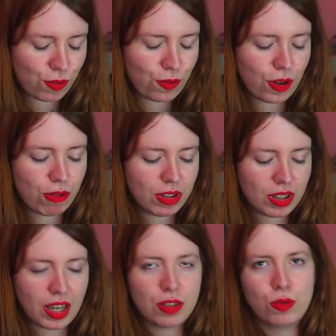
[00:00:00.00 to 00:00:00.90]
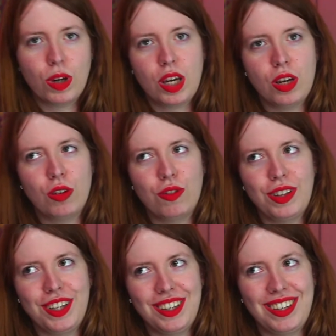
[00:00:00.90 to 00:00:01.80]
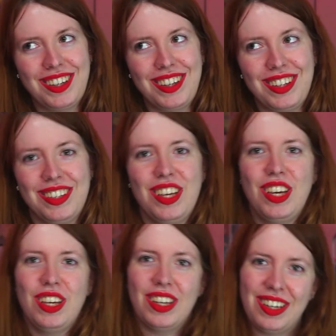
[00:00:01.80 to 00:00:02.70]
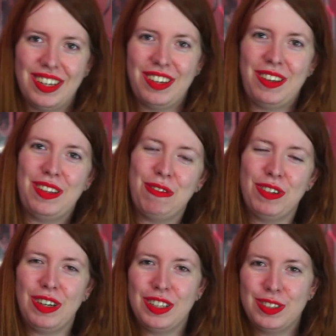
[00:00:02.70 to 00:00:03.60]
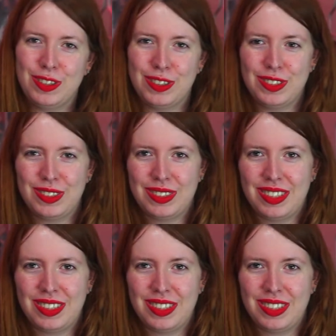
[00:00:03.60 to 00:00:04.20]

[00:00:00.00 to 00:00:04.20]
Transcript: very nice way of linking the religious